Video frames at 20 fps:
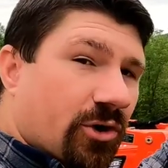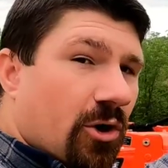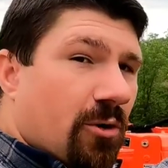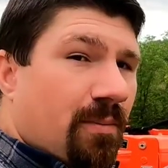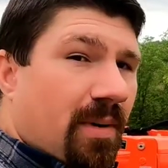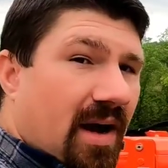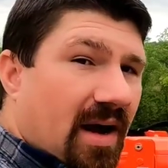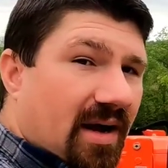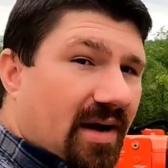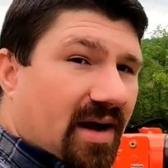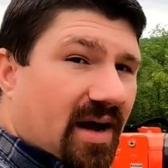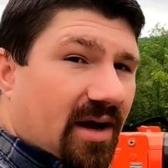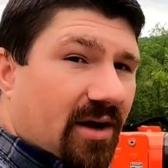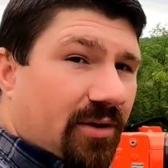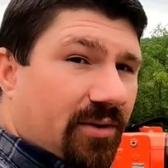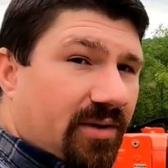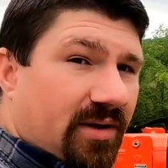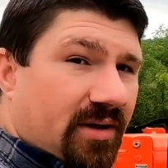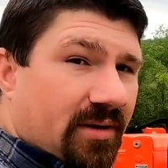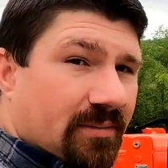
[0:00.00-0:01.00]
gonna go buy a
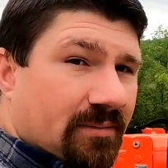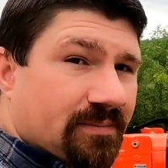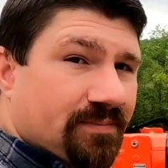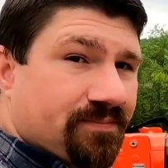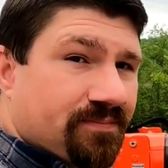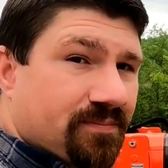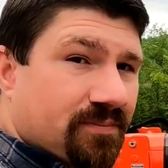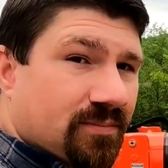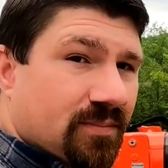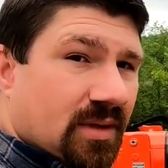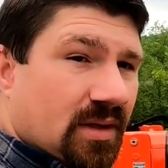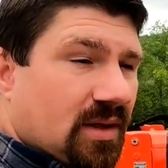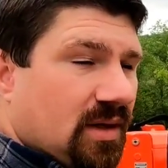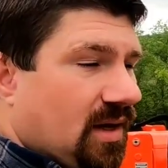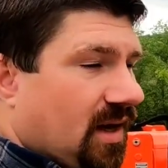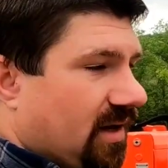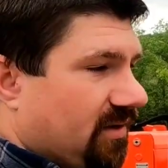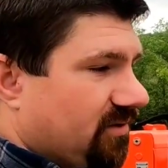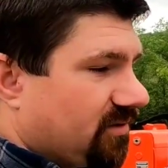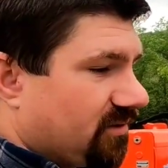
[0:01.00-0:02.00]
Kioti
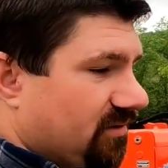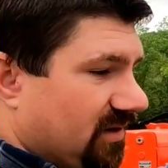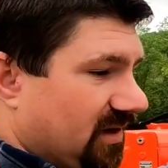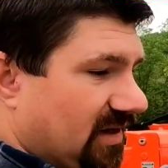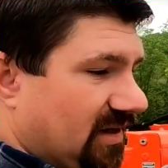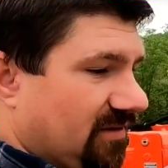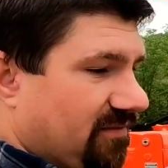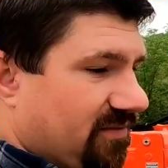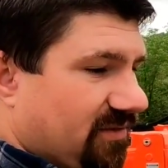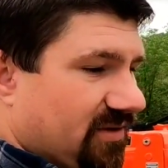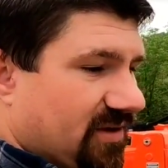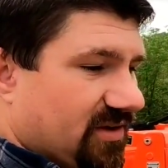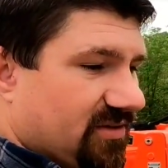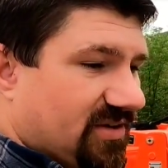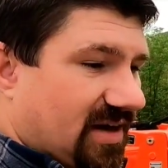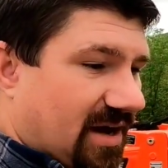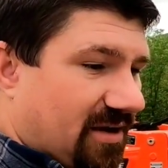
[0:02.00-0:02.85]
and you live in the